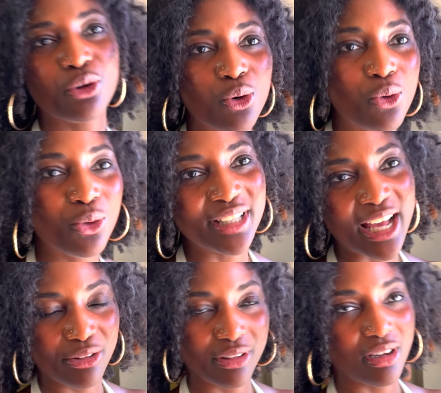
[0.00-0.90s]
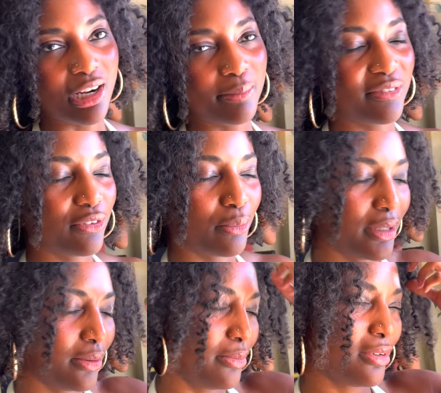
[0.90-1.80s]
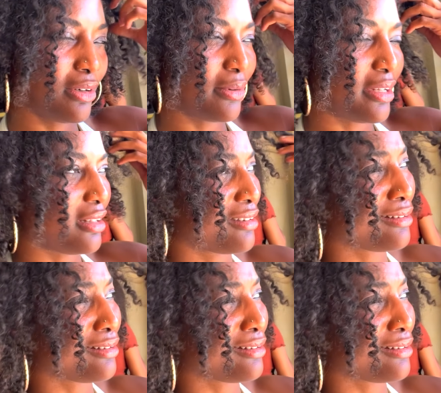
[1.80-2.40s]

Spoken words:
cool down the car before we go in there.